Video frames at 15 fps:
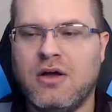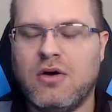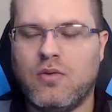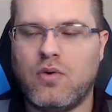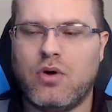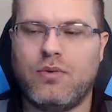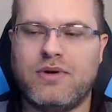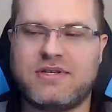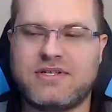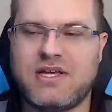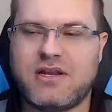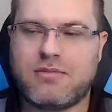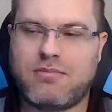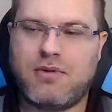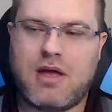Will we see
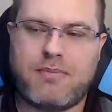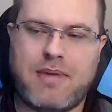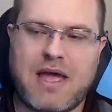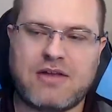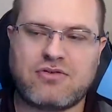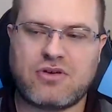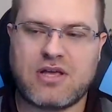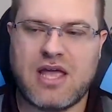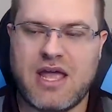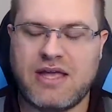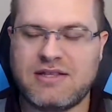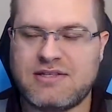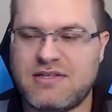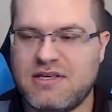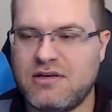a Patrick
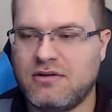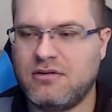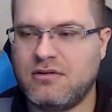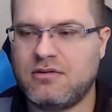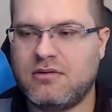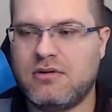Kane's deal?